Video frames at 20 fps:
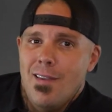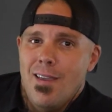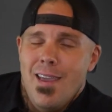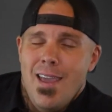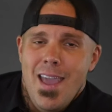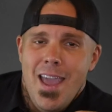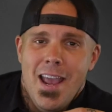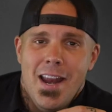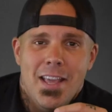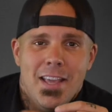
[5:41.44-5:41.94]

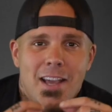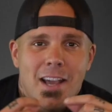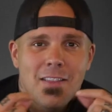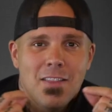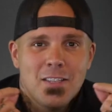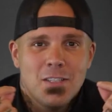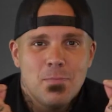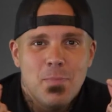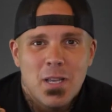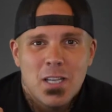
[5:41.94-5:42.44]
And he got
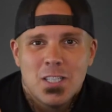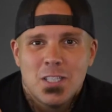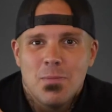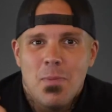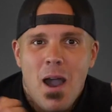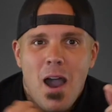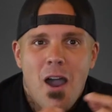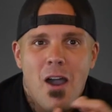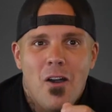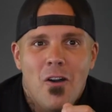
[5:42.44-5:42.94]
this big
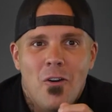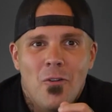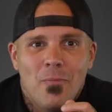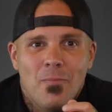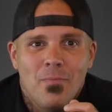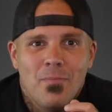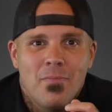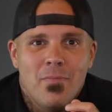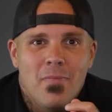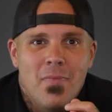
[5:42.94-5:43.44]
smile.
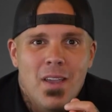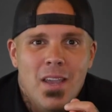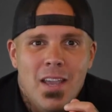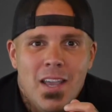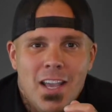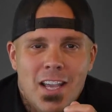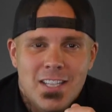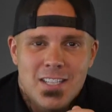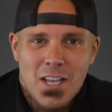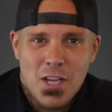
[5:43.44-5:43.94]

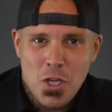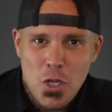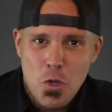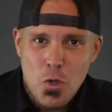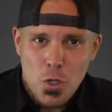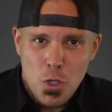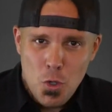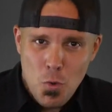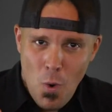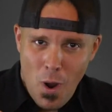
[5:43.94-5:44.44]
He said,
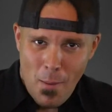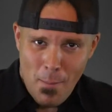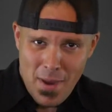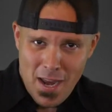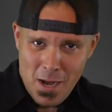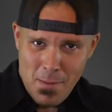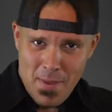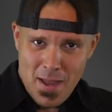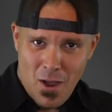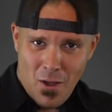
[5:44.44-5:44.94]
you want
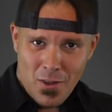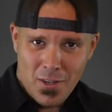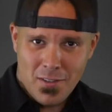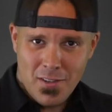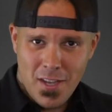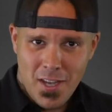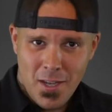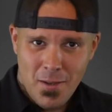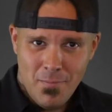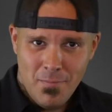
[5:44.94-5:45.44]
me to be on the
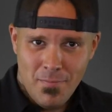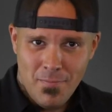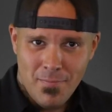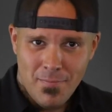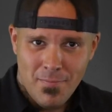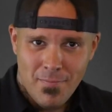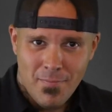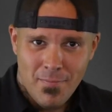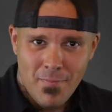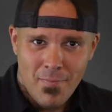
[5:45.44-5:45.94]
team?
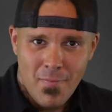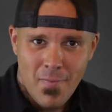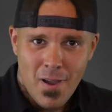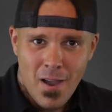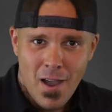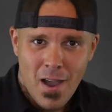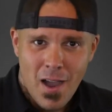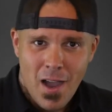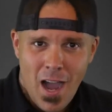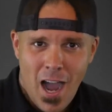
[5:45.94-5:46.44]

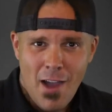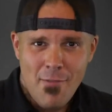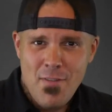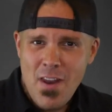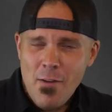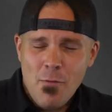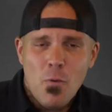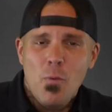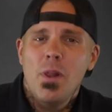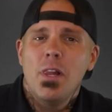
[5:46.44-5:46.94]
I've
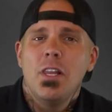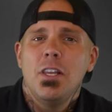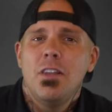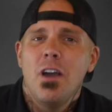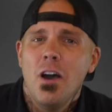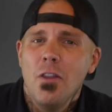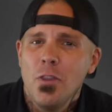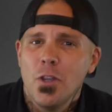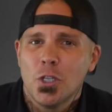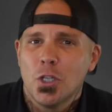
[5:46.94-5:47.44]
never really
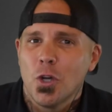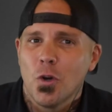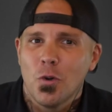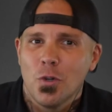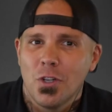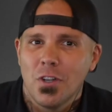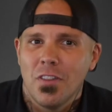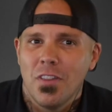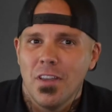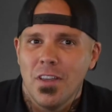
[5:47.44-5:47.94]
done the
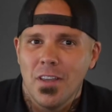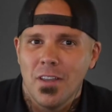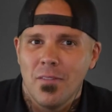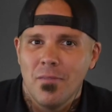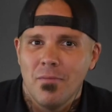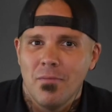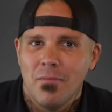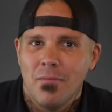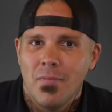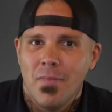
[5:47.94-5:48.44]
church thing.
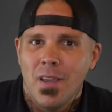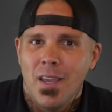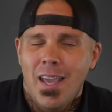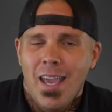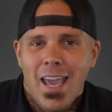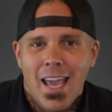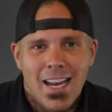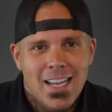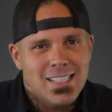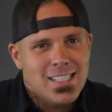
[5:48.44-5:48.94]

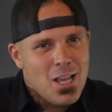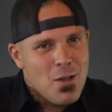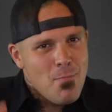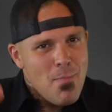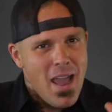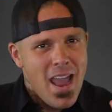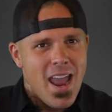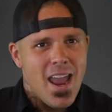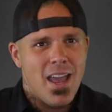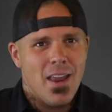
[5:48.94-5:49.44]
And he said,
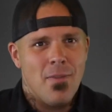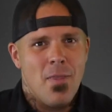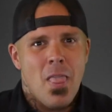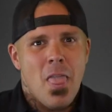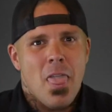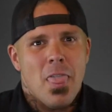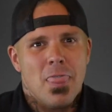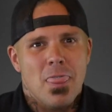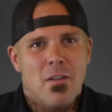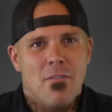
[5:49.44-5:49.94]
man,
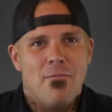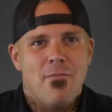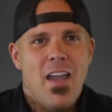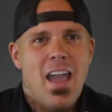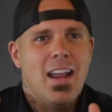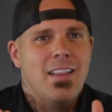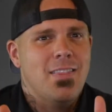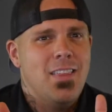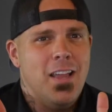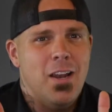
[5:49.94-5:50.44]
the
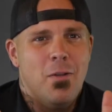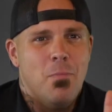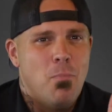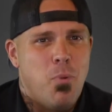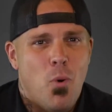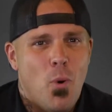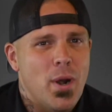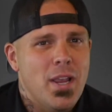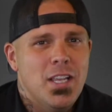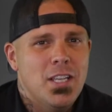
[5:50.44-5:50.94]
fact that a
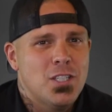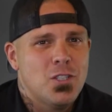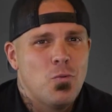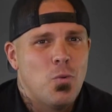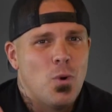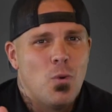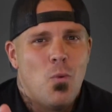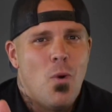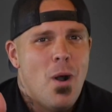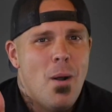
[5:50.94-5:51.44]
priest
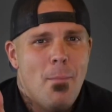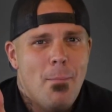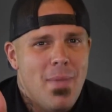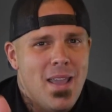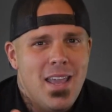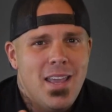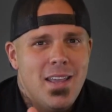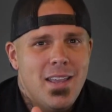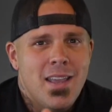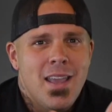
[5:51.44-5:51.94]
would want
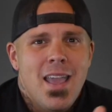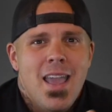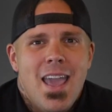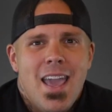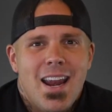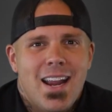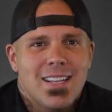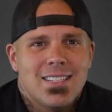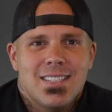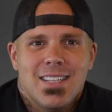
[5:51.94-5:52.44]
me.
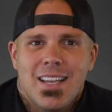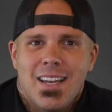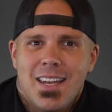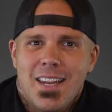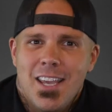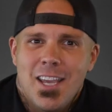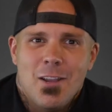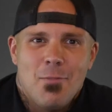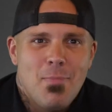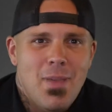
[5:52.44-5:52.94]
And I said,
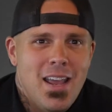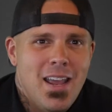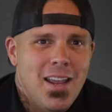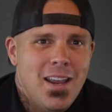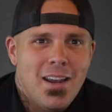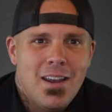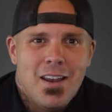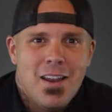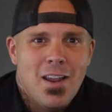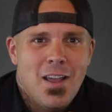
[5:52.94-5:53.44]
Nick,
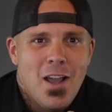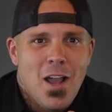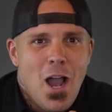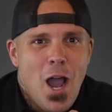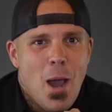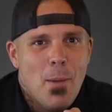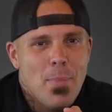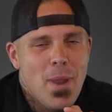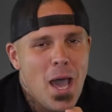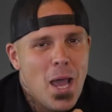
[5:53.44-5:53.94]
man,
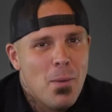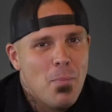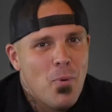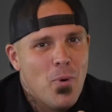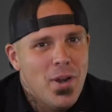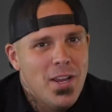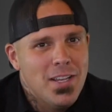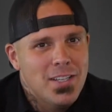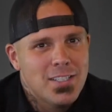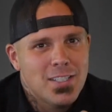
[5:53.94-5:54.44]
I'm not a
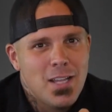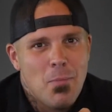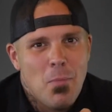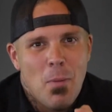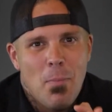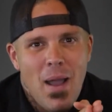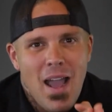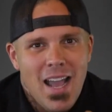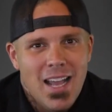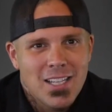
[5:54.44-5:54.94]
priest. I'm a
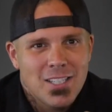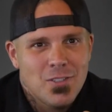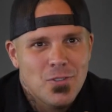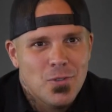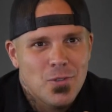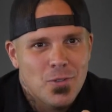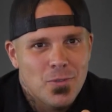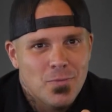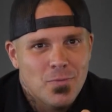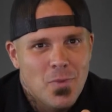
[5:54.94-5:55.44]
pastor.
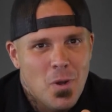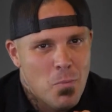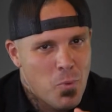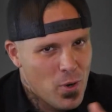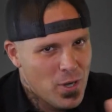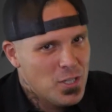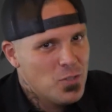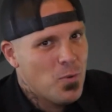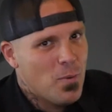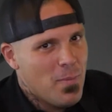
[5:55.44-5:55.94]
A
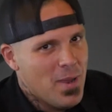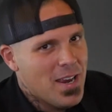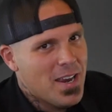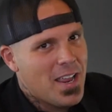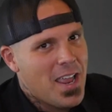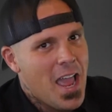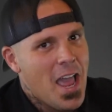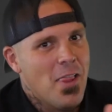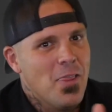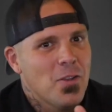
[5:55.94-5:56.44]
priest would be in the
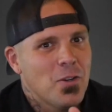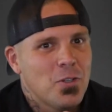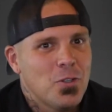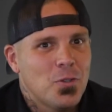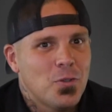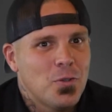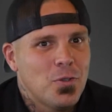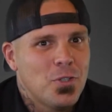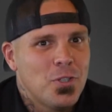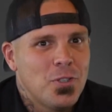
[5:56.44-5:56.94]
Catholic
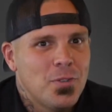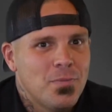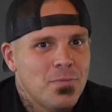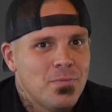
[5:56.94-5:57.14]
Church.